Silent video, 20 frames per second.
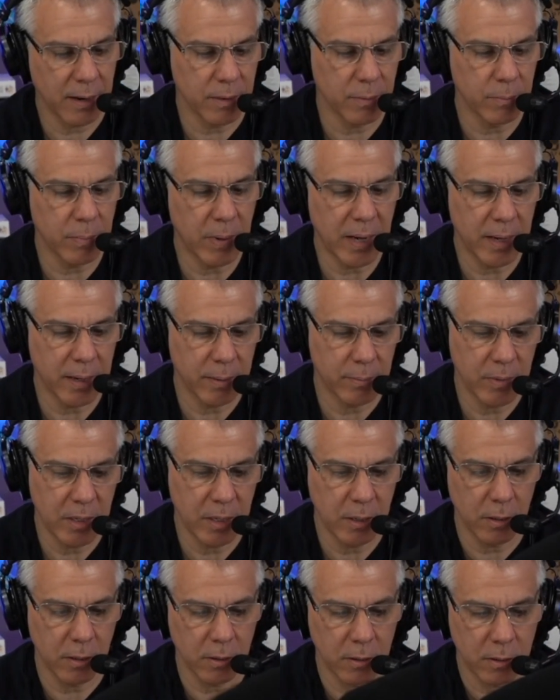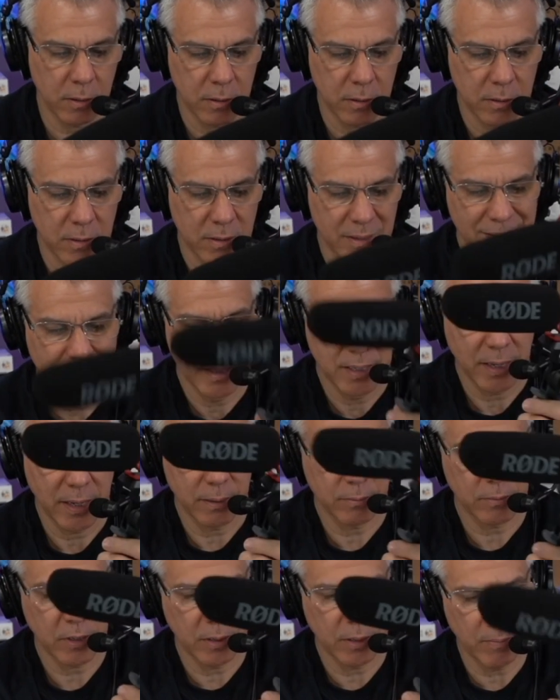bottom here.
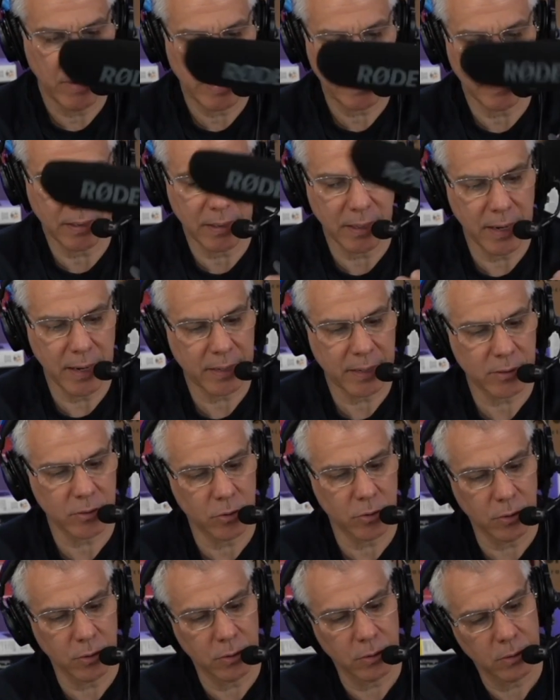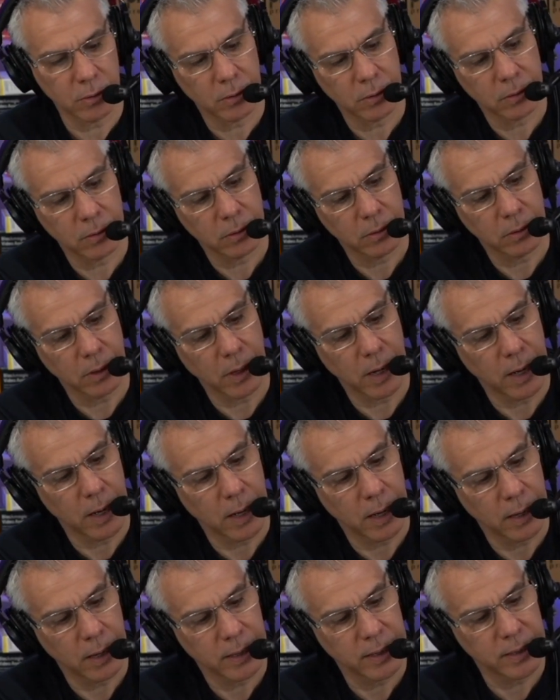I'm going to make the connector
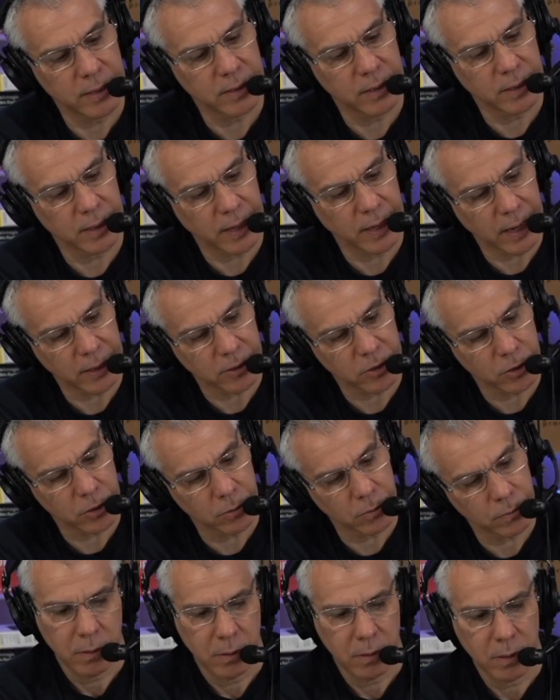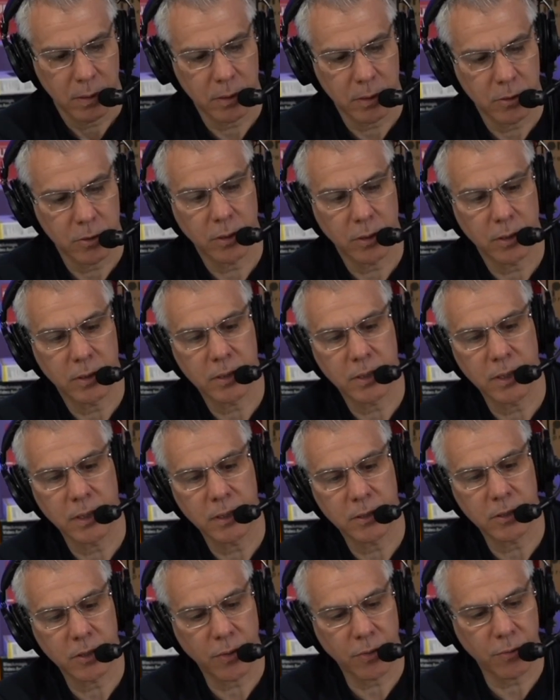easy to get to. As you can see,
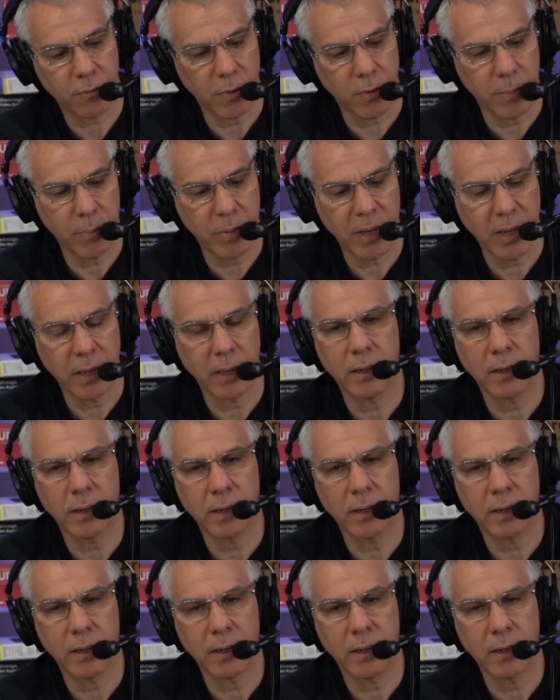it's a 3-pin